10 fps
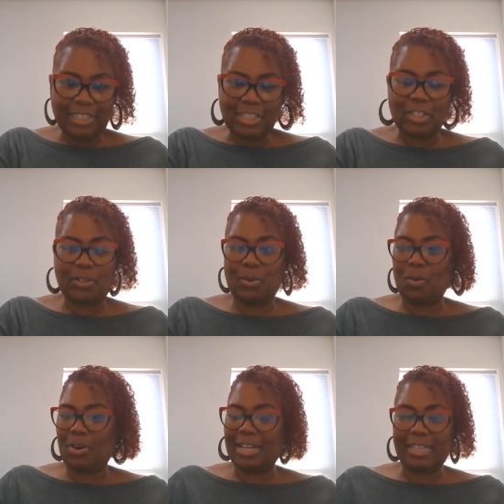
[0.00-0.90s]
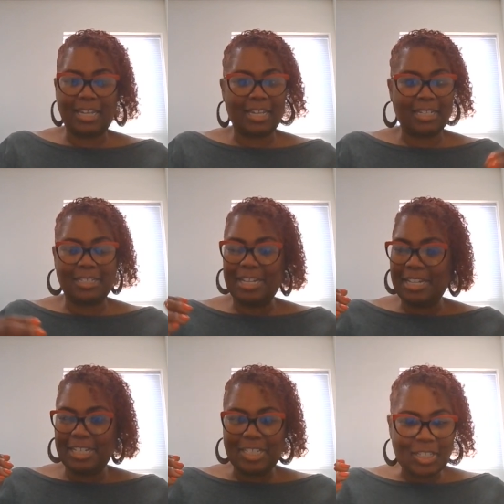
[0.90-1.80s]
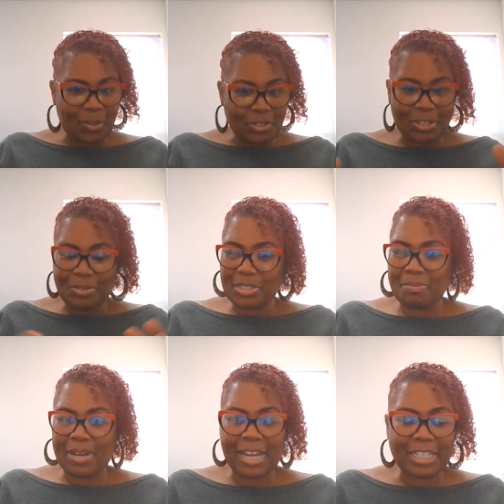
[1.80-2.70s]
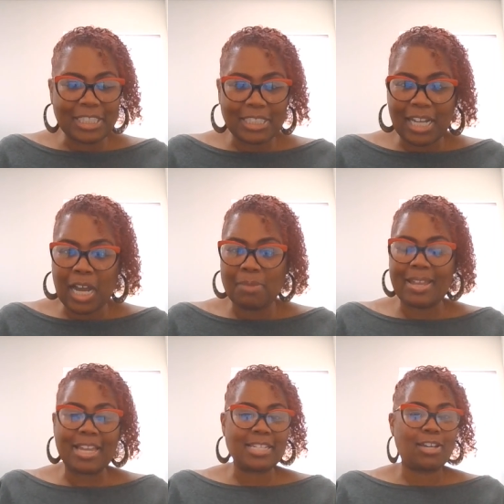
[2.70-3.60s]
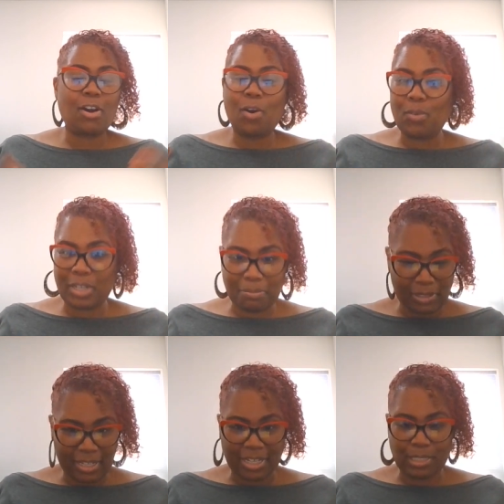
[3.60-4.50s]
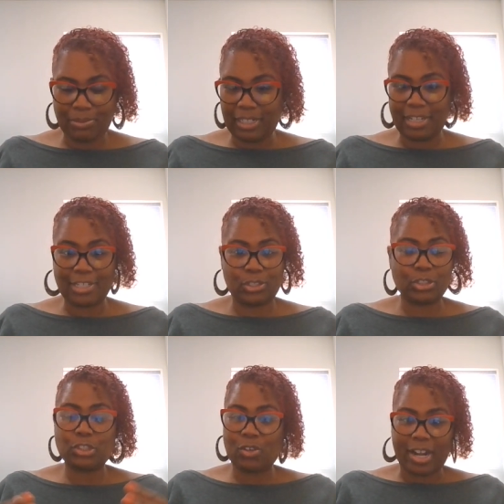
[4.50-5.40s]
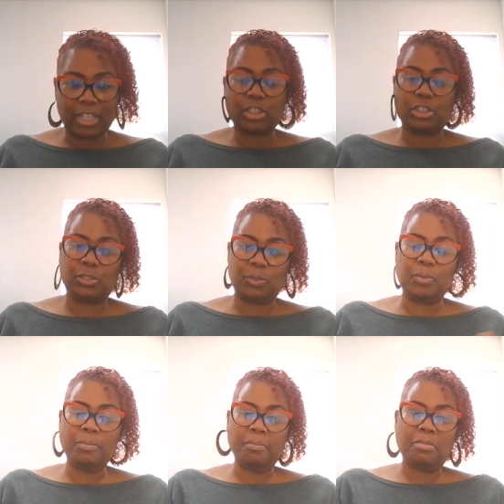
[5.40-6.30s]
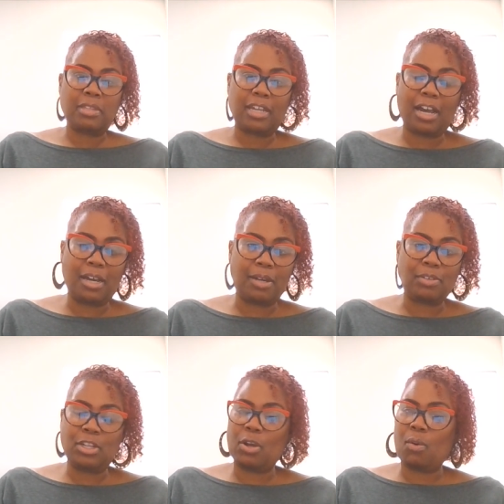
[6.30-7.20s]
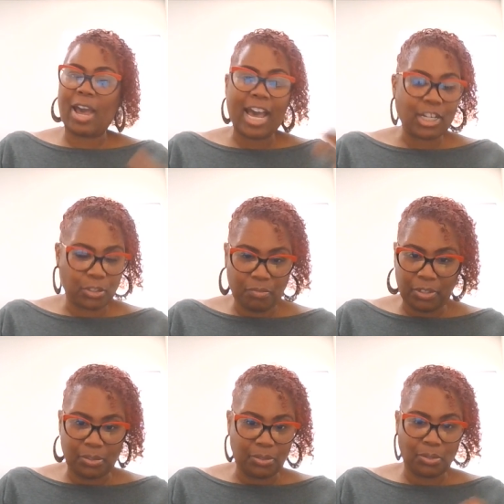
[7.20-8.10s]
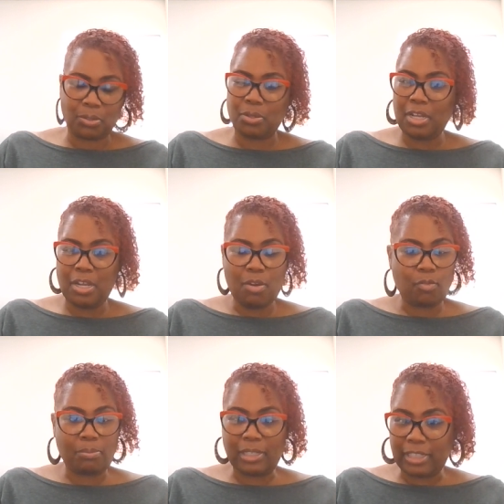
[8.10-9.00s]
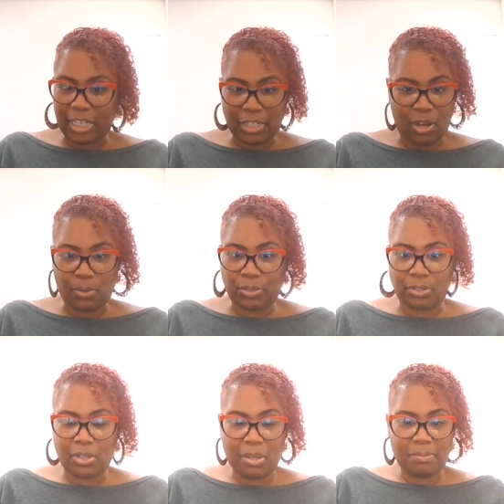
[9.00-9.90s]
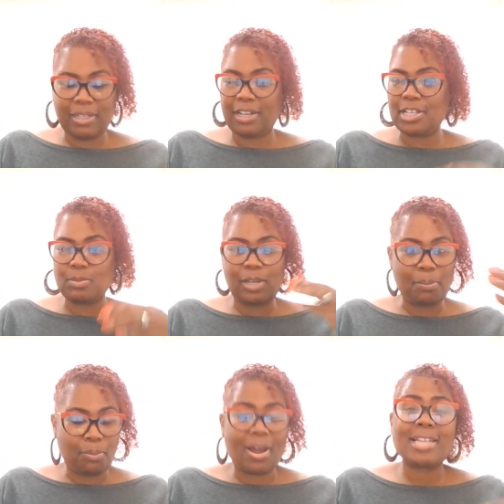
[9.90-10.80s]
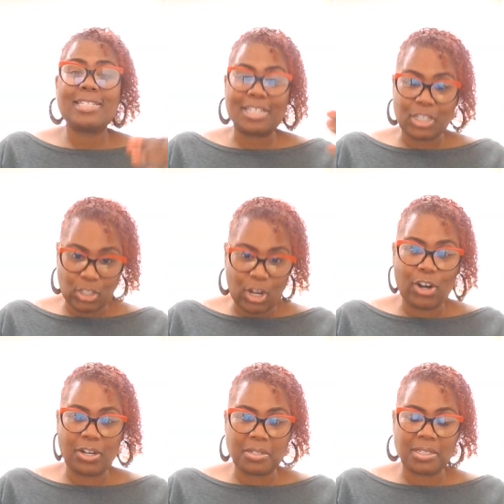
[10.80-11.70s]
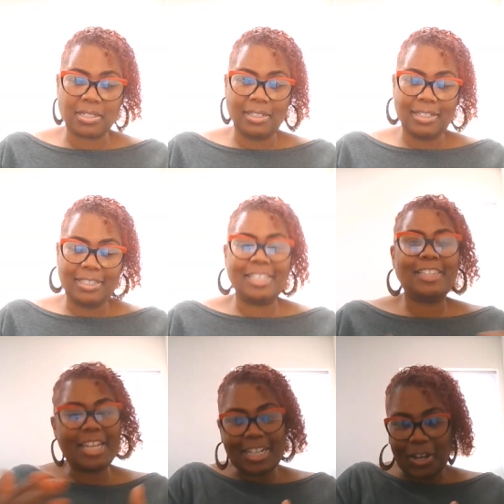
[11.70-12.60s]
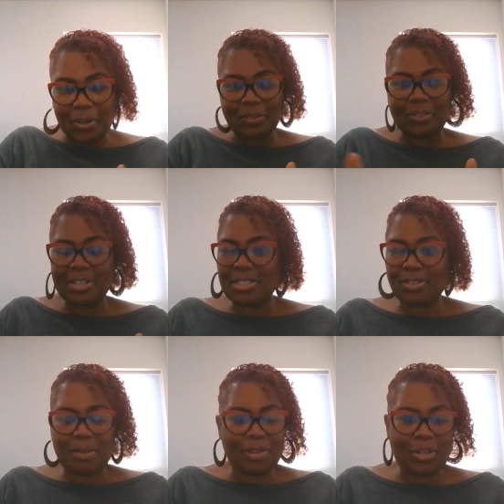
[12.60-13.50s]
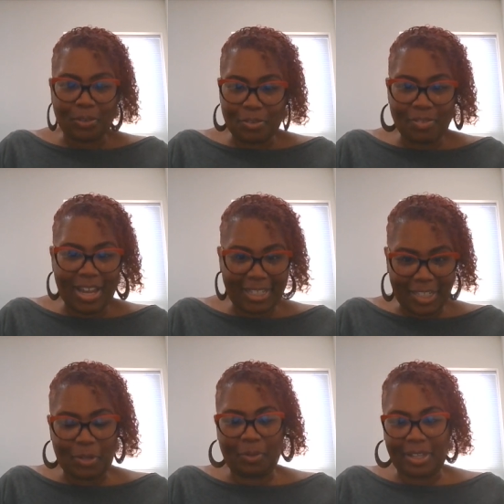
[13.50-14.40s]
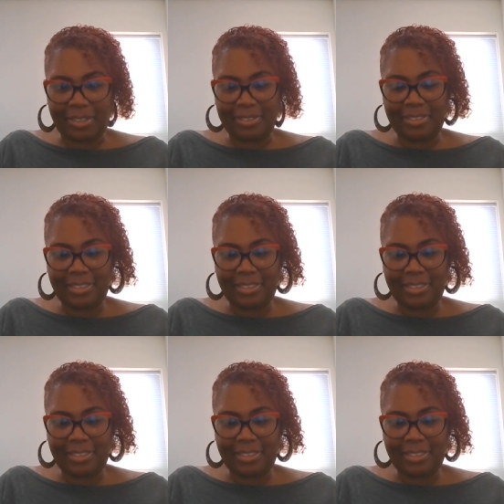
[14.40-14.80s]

So again, don't use the body shop as a holding place because you're trying to, hide your vehicle from the lien holder. Because when the process starts, the lien holder is going to be notified anyway.